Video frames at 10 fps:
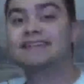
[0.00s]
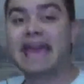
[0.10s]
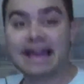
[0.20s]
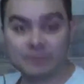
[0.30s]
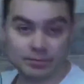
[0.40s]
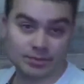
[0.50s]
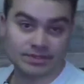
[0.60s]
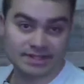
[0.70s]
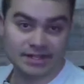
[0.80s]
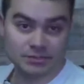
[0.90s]
than half of a
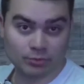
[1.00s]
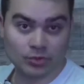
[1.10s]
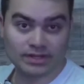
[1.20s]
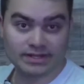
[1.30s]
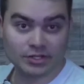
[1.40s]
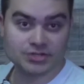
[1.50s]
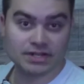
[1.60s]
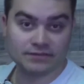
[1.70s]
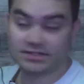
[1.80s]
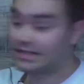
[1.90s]
percentage point here in
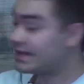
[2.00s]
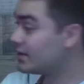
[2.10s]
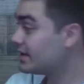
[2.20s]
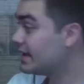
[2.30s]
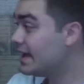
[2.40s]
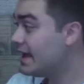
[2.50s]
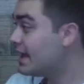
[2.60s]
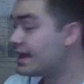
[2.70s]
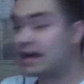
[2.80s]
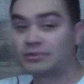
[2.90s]
Jefferson County,
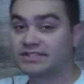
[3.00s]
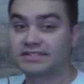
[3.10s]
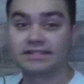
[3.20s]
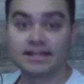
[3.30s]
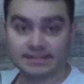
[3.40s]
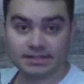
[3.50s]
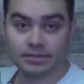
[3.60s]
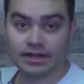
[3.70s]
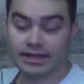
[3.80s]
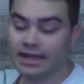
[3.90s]
and I was disgusted
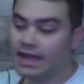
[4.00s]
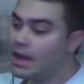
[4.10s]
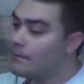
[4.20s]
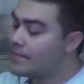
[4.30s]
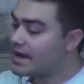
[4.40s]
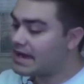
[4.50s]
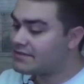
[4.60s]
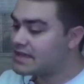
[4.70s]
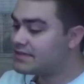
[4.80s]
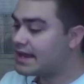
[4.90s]
by it. But I
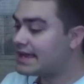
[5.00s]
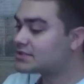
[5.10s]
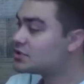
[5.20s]
think that has